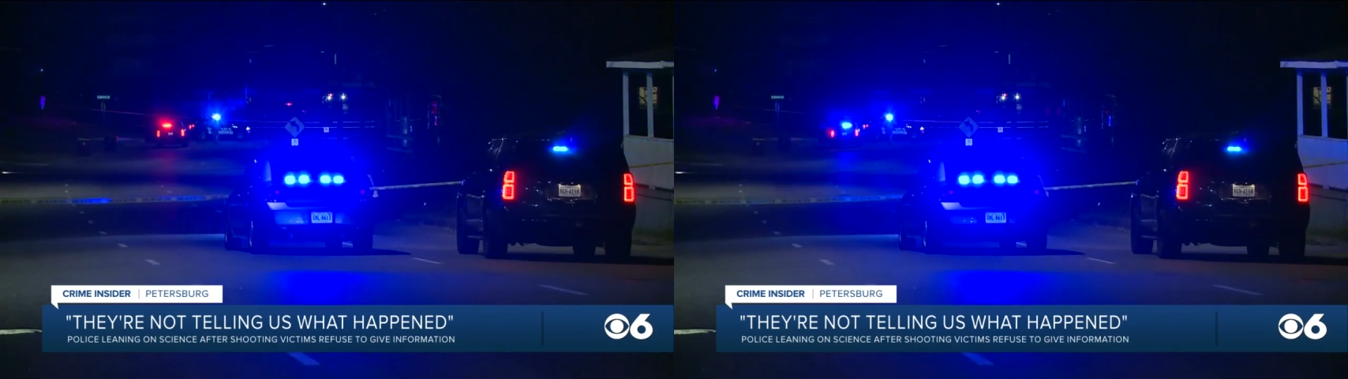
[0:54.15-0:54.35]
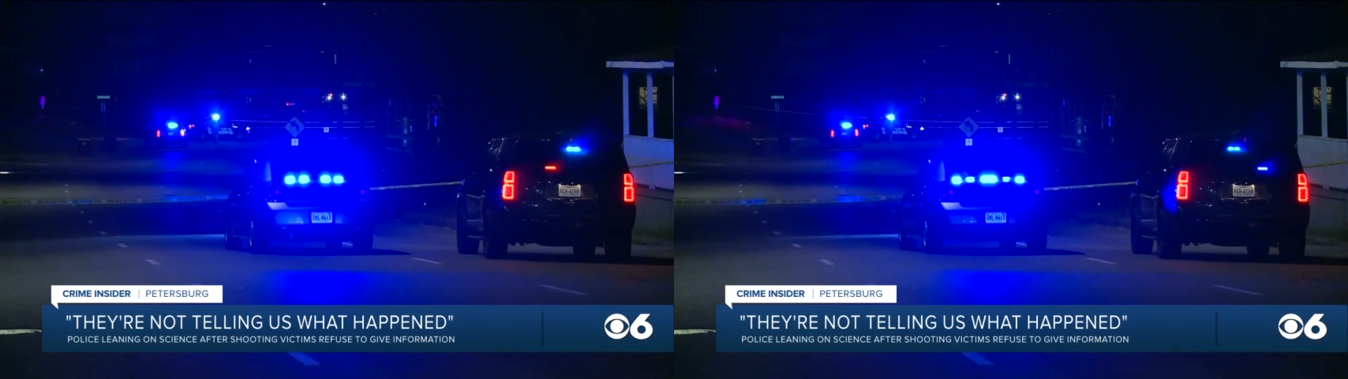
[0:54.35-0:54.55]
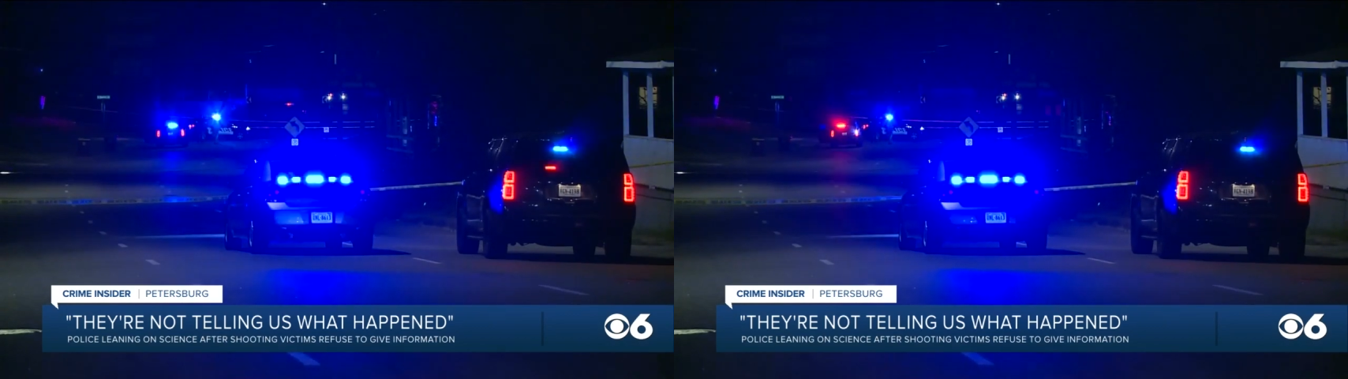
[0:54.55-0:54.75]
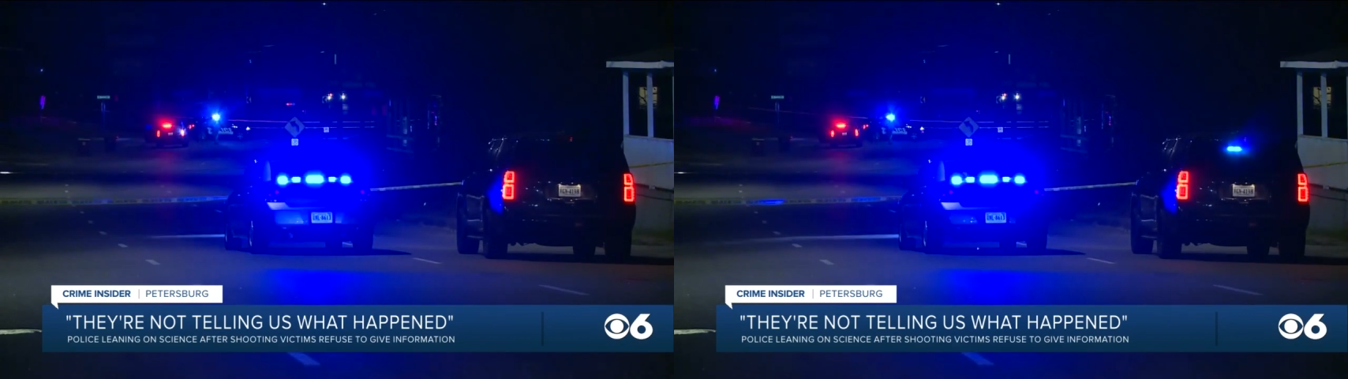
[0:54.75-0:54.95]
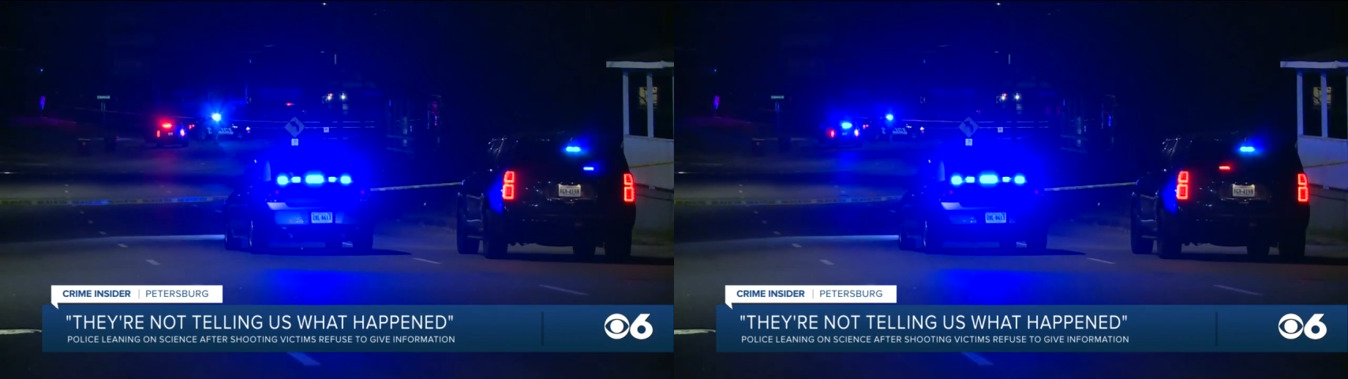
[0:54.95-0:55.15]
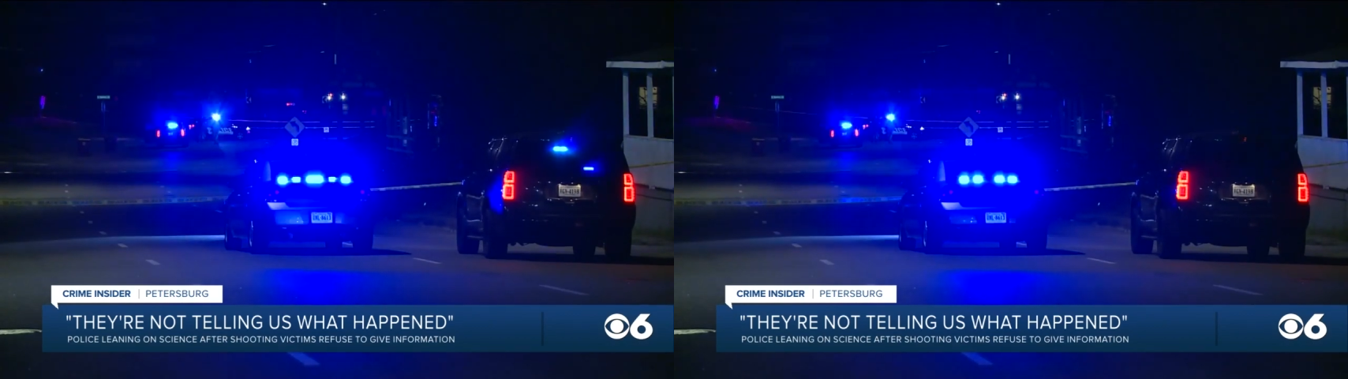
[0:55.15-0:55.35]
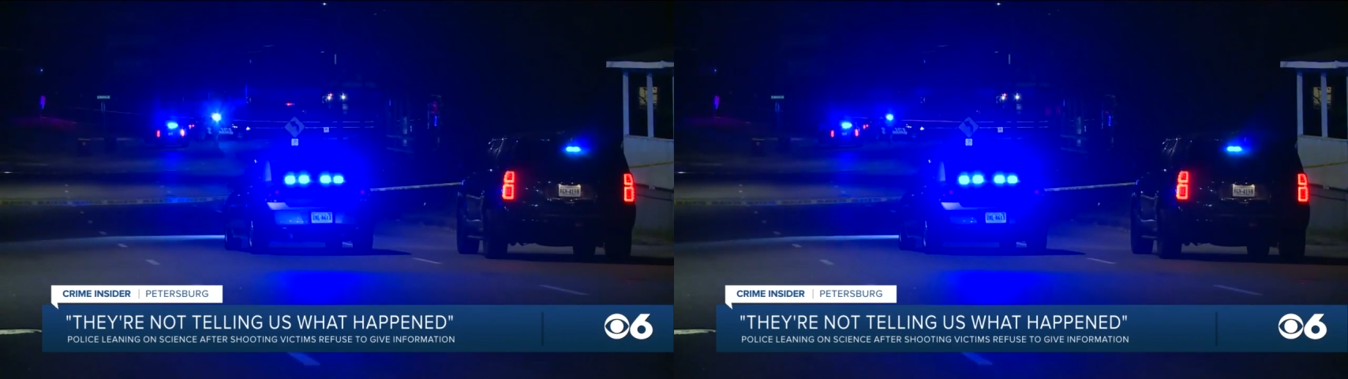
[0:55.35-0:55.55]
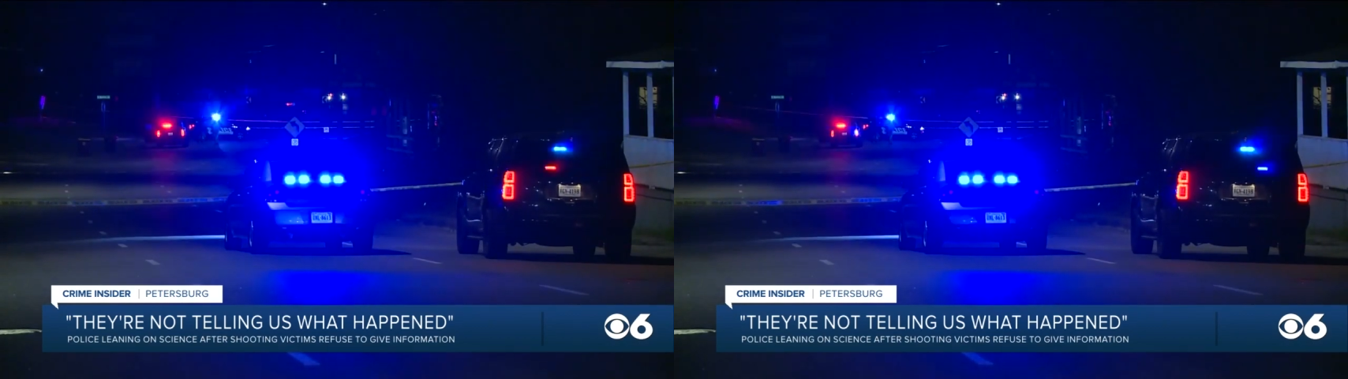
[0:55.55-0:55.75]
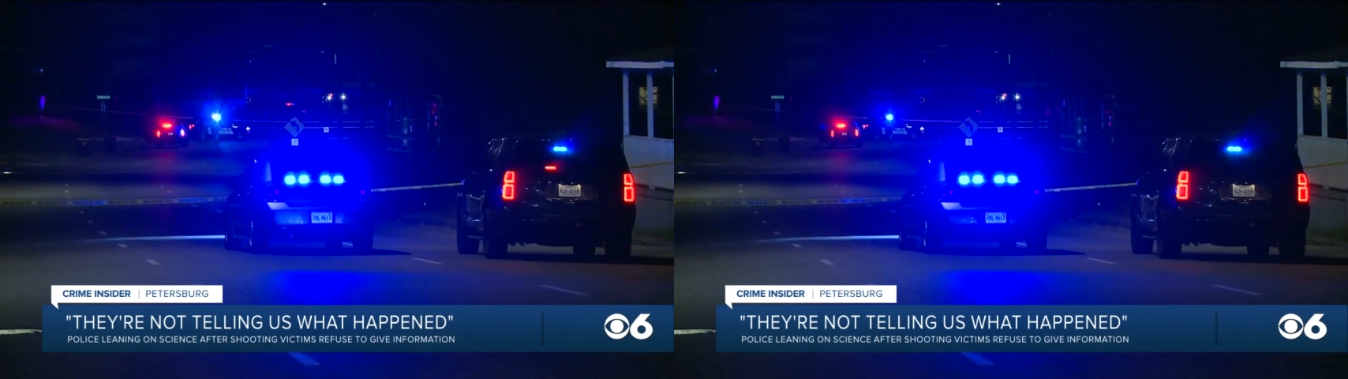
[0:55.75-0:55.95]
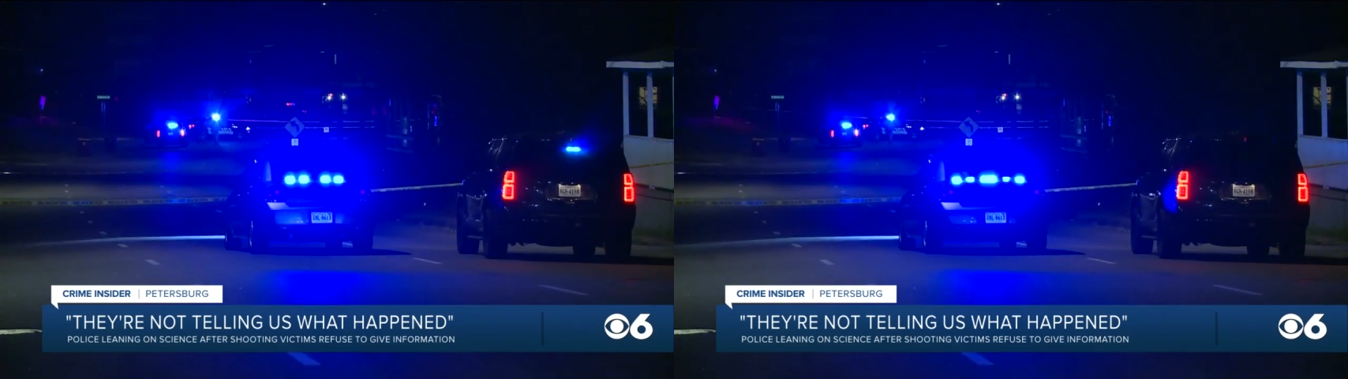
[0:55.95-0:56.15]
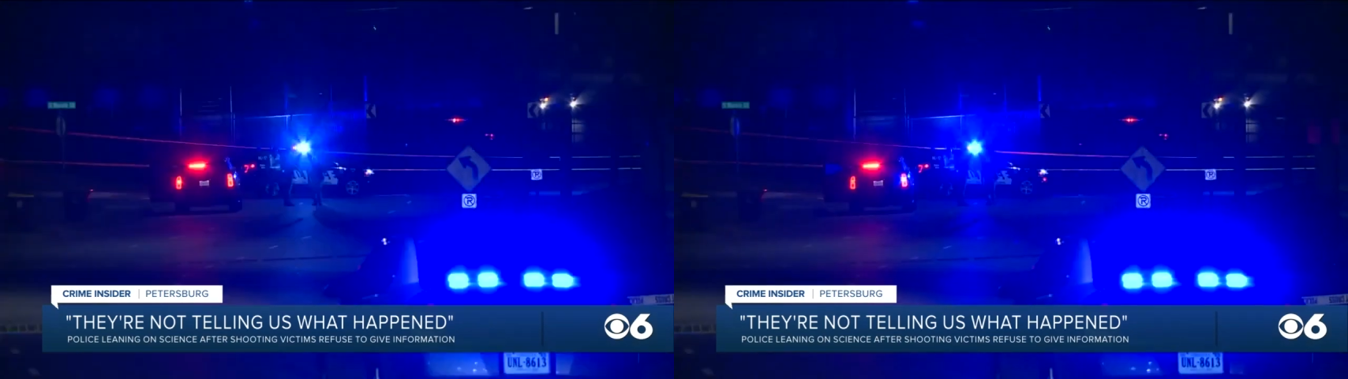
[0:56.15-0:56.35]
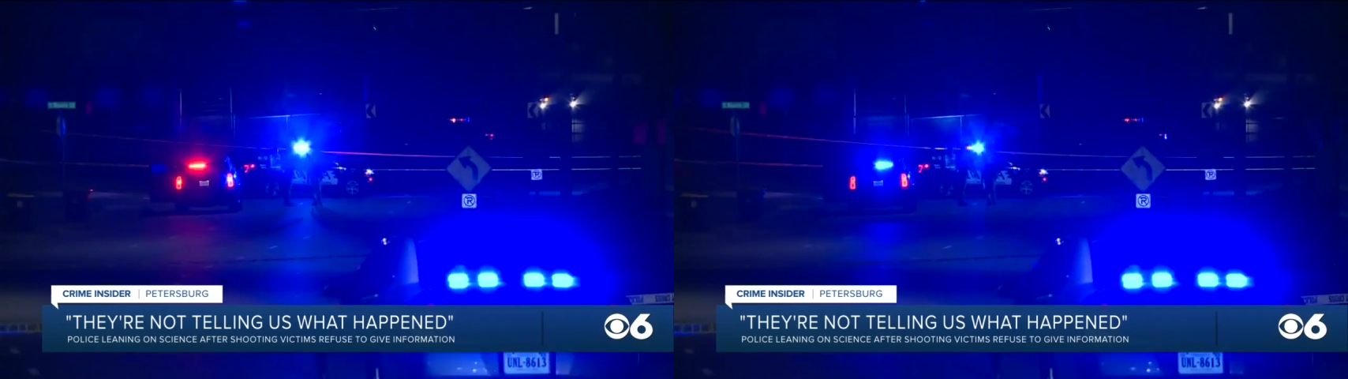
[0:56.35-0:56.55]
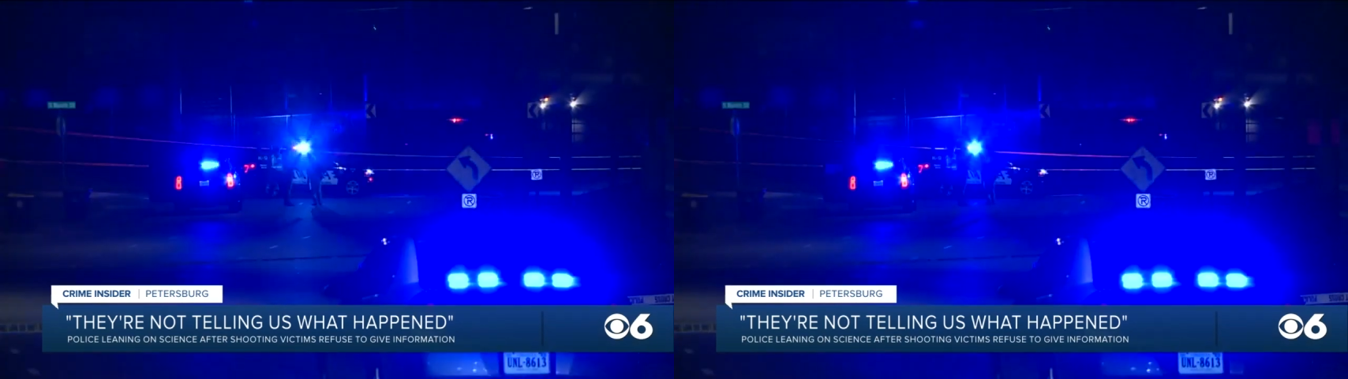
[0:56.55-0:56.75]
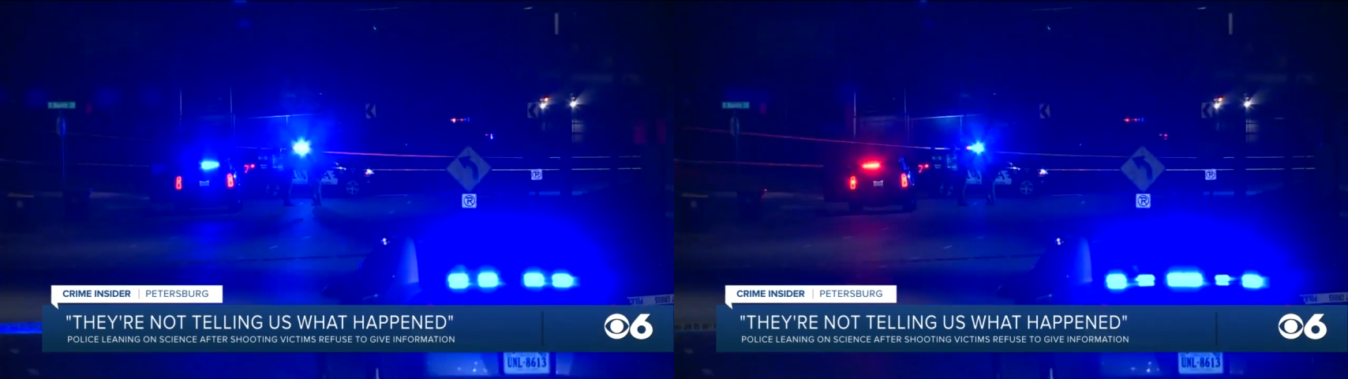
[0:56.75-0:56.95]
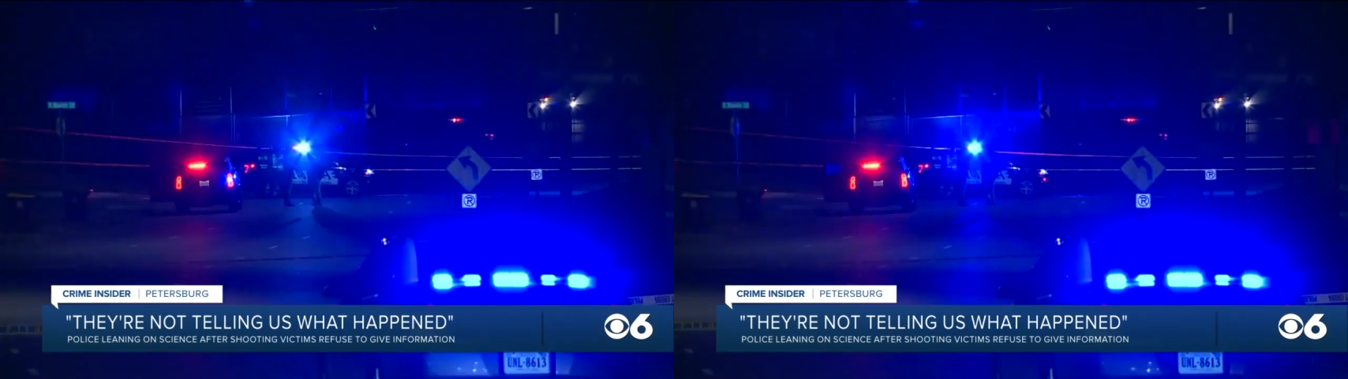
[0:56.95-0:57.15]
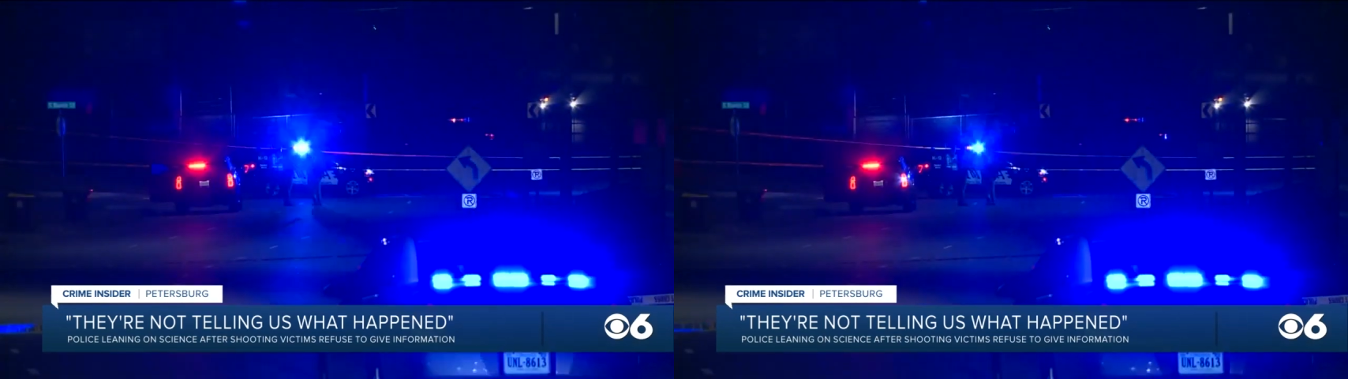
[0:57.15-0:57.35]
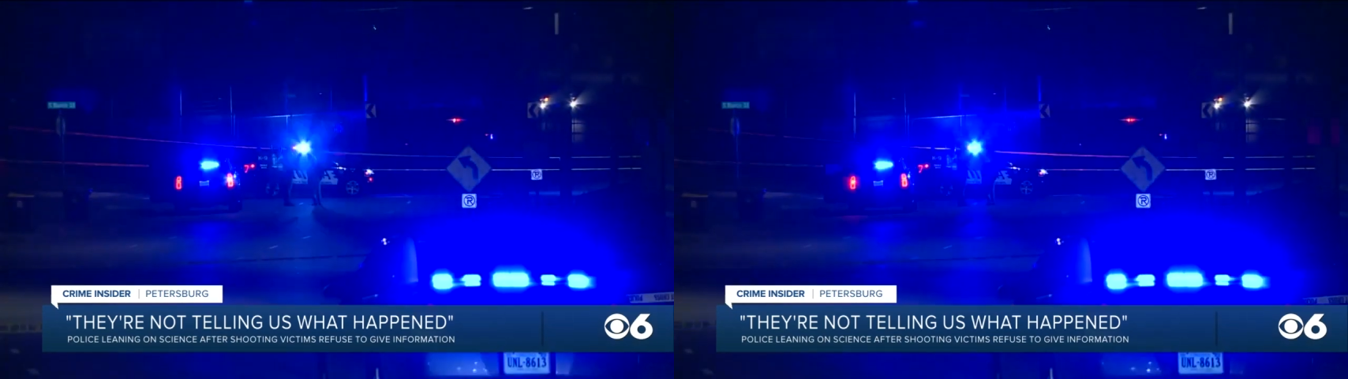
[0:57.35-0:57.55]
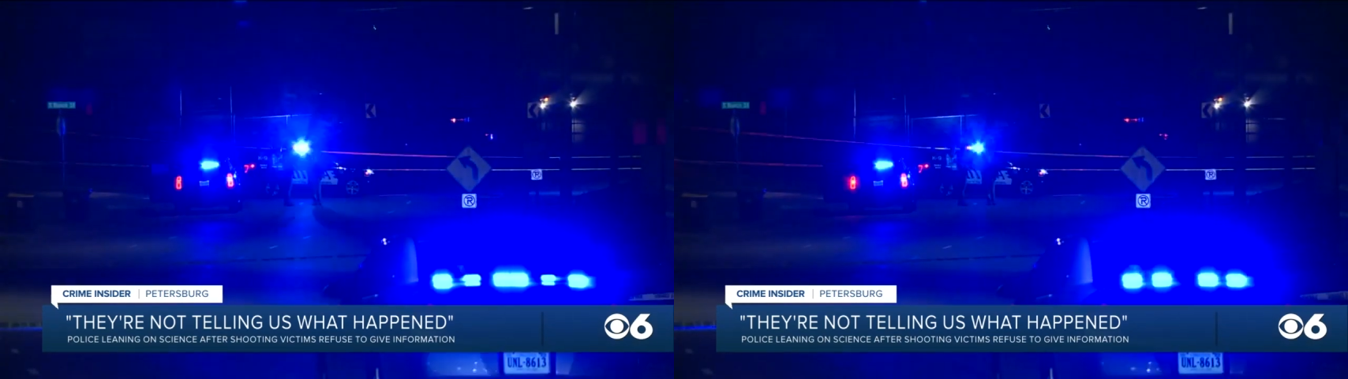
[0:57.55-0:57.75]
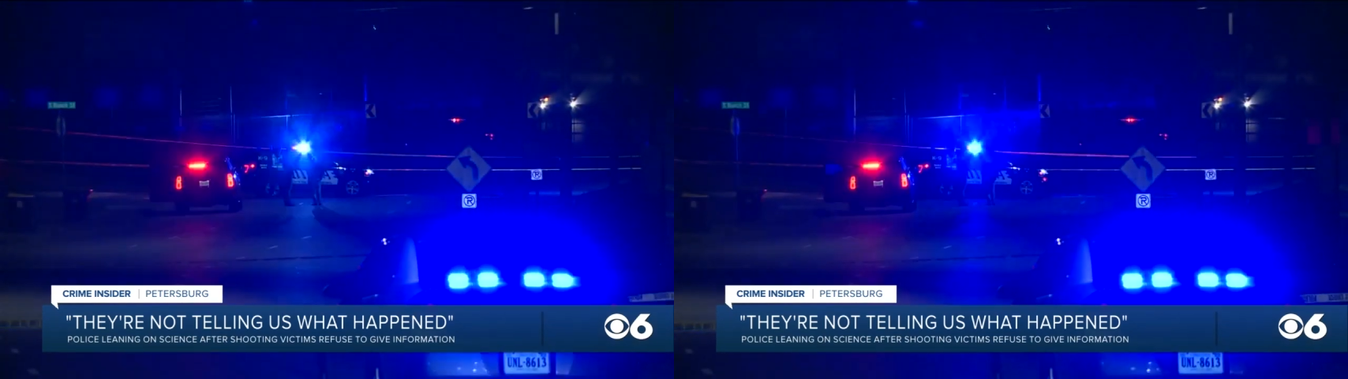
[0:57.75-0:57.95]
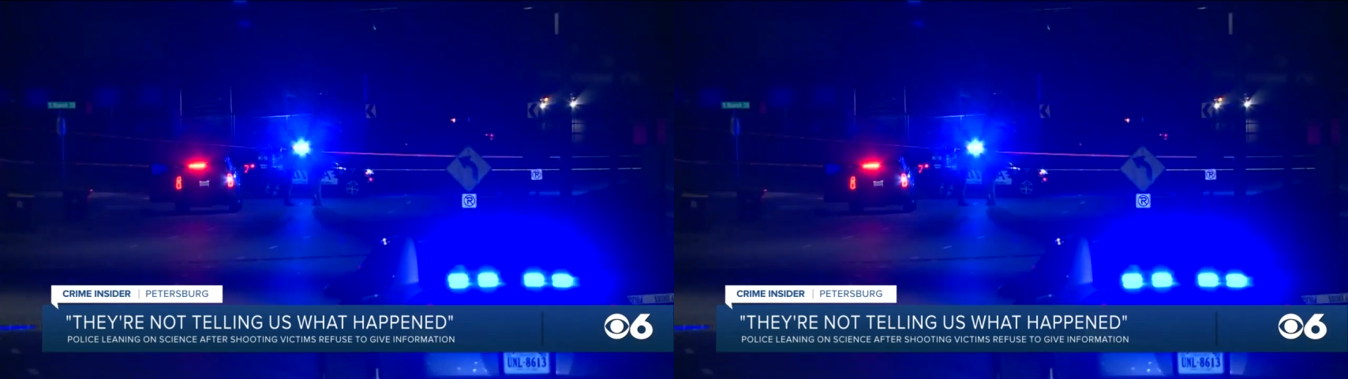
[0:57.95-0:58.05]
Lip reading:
(no speaker visible)